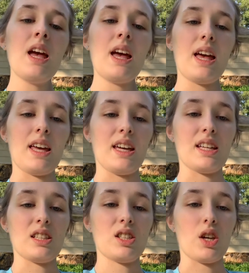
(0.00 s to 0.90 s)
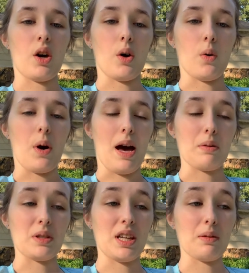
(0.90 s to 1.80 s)
And so I
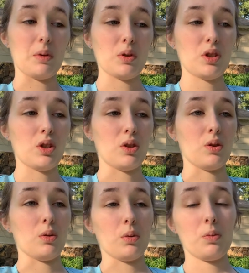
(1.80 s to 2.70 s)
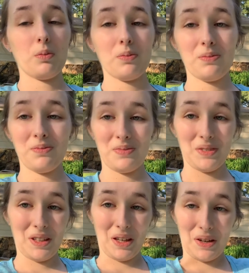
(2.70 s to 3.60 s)
was able to
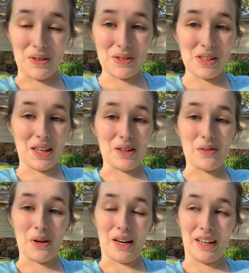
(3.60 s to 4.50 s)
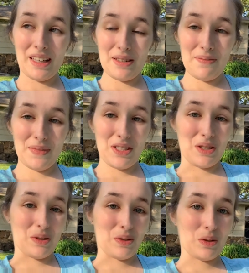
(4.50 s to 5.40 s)
go to the aquarium
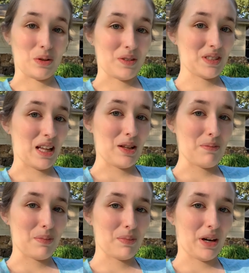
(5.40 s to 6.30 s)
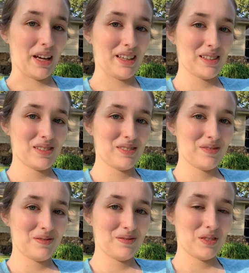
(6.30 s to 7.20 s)
to sort of celebrate
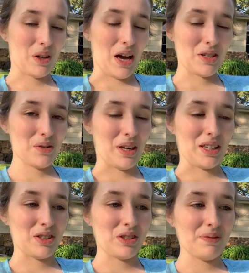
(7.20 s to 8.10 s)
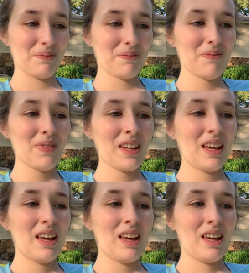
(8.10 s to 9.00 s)
graduation
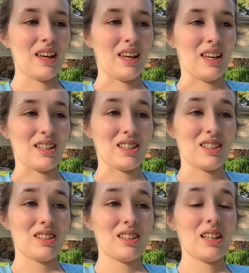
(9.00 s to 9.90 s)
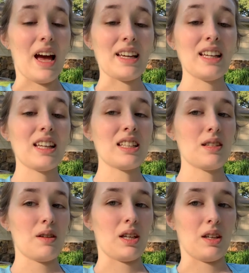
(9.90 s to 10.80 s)
and I didn't get
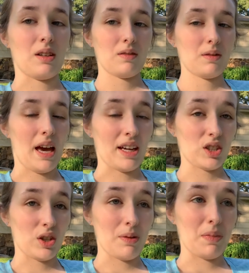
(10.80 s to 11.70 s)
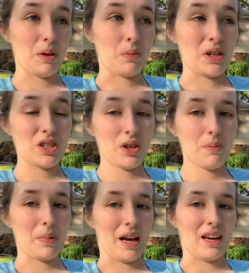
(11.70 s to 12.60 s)
to actually meet Winter,
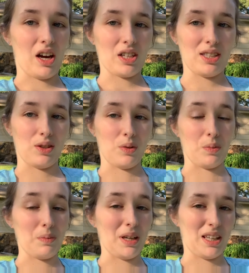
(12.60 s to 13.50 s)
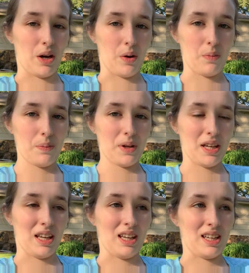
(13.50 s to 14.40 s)
but I got to meet Hope.
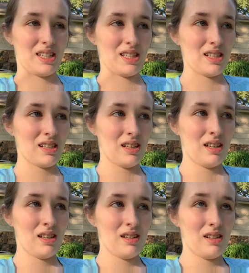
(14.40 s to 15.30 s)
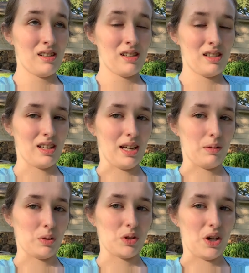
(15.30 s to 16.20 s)
And I will
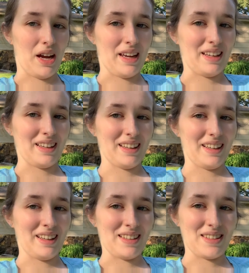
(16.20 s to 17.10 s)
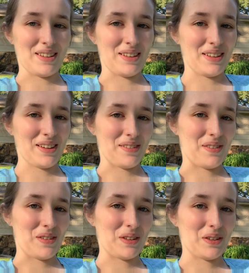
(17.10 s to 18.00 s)
try and insert a
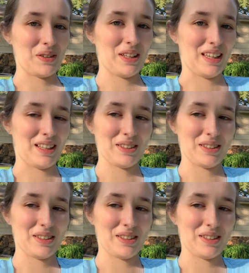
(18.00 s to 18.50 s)
photo here.